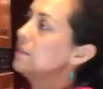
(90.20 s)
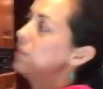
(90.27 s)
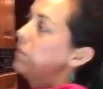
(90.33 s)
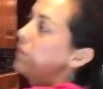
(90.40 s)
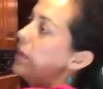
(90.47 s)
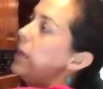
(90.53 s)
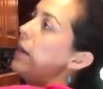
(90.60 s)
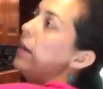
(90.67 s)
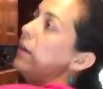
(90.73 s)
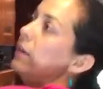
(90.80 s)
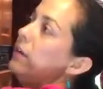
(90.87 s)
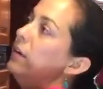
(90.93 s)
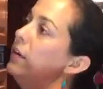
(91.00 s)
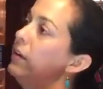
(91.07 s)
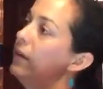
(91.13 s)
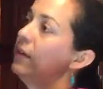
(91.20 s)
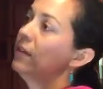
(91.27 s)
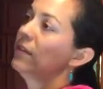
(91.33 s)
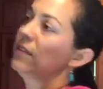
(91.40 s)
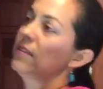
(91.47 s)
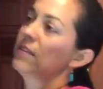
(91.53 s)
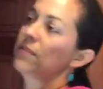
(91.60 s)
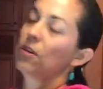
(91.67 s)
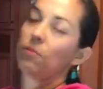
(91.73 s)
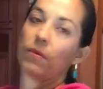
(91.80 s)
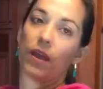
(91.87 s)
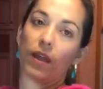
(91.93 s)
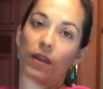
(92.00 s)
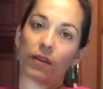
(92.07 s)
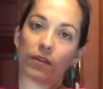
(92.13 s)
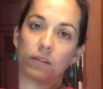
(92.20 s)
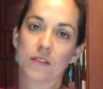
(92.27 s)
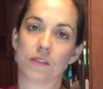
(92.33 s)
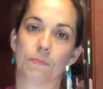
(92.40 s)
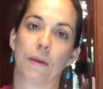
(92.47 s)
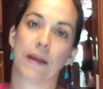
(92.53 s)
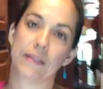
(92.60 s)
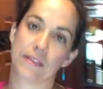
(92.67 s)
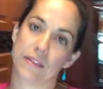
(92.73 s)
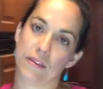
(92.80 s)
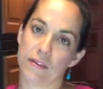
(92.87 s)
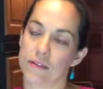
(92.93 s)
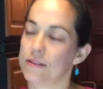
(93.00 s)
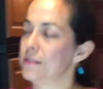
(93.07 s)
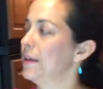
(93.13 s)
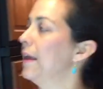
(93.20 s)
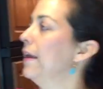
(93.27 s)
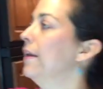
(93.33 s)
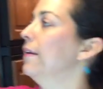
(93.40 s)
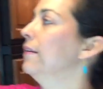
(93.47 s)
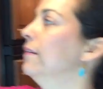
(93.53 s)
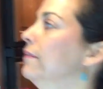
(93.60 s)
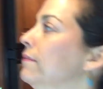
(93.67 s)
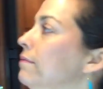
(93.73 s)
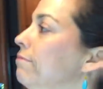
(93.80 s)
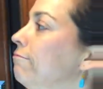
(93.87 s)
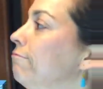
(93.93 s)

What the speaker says: is over here. This is all my spices, and